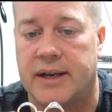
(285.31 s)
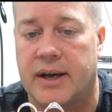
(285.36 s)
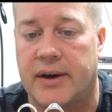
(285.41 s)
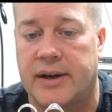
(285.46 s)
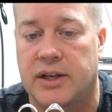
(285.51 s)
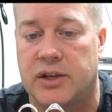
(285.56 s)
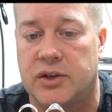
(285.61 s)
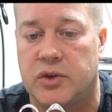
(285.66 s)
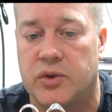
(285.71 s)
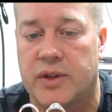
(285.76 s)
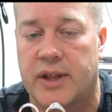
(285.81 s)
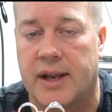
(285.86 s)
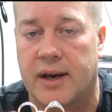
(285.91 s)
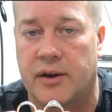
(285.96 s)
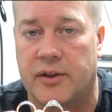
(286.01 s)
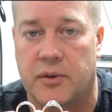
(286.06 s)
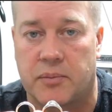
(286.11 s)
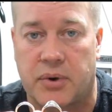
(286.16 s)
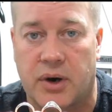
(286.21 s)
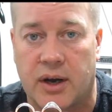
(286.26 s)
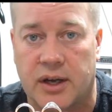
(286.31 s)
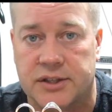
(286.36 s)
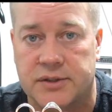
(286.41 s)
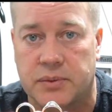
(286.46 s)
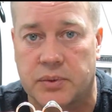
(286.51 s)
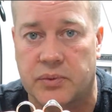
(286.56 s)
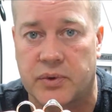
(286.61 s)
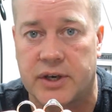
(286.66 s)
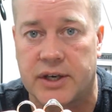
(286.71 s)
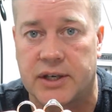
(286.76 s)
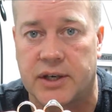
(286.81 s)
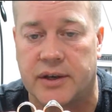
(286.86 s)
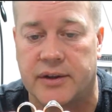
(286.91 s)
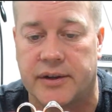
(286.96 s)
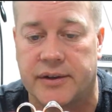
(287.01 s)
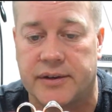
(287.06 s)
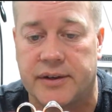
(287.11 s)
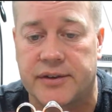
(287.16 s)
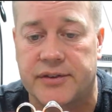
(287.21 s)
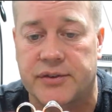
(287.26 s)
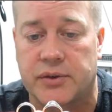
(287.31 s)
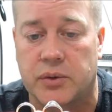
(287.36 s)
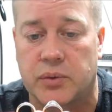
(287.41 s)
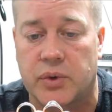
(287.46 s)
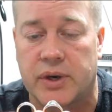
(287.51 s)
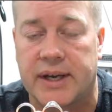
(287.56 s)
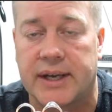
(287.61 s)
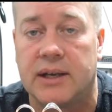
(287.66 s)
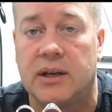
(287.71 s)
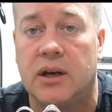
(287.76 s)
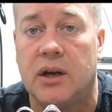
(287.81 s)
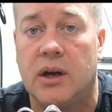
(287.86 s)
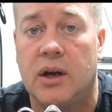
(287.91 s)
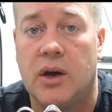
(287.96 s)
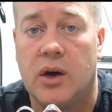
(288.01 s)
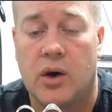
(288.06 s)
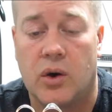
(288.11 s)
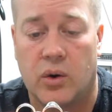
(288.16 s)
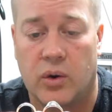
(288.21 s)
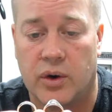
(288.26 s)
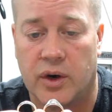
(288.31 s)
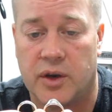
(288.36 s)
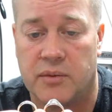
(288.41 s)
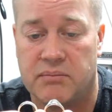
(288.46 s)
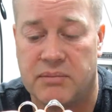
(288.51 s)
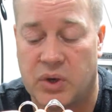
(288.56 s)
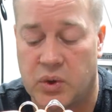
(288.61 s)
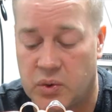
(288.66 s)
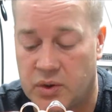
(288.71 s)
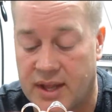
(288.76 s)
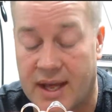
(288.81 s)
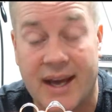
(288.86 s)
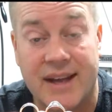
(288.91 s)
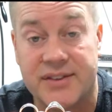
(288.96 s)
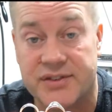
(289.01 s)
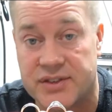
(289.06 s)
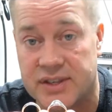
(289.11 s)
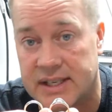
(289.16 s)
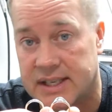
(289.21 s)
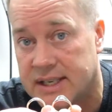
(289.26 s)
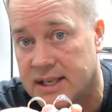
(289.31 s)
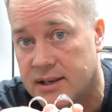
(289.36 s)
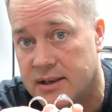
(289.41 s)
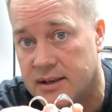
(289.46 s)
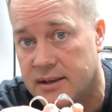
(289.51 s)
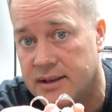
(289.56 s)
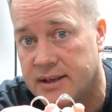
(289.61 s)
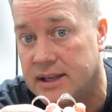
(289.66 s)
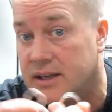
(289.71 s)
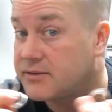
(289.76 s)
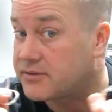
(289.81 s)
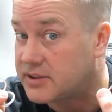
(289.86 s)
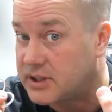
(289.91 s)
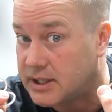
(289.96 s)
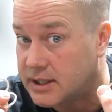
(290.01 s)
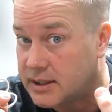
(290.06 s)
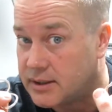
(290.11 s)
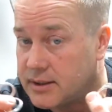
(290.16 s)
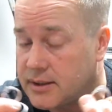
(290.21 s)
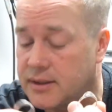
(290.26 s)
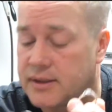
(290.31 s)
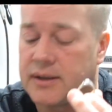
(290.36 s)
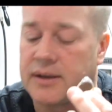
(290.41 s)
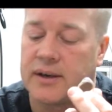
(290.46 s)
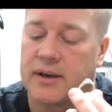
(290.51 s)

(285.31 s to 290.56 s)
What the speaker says: Now I can do that on the proximal ring, on the distal ring, or on both as needed, if needed.